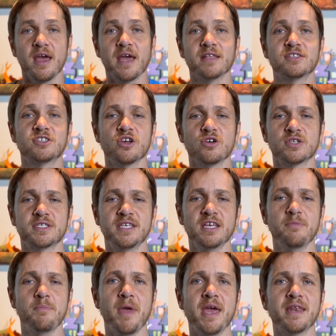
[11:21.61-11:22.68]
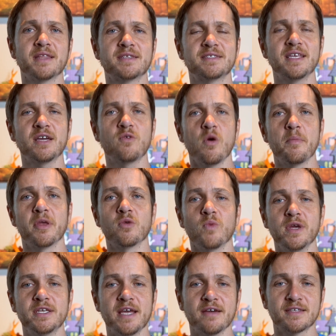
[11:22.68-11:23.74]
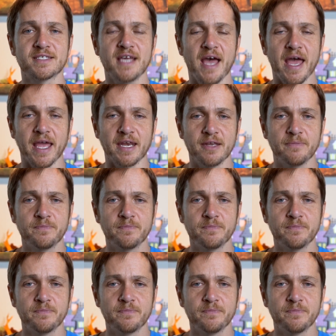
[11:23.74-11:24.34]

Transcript: And so Stick Man and Stick Woman went outside,